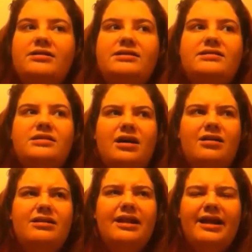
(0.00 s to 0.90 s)

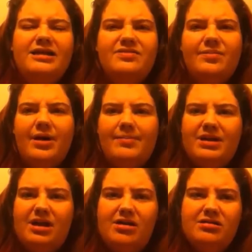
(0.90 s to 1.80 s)
Sundays from like
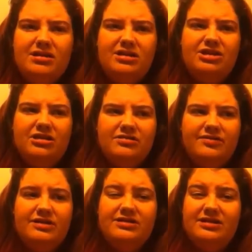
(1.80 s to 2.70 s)
McDonald's, like the chocolate
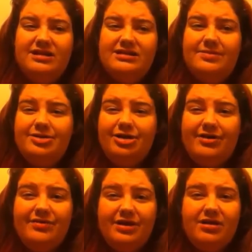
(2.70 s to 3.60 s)
fudge sundaes I've been
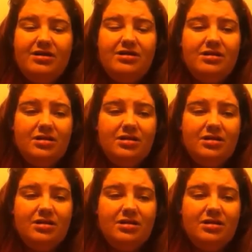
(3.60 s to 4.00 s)
craving.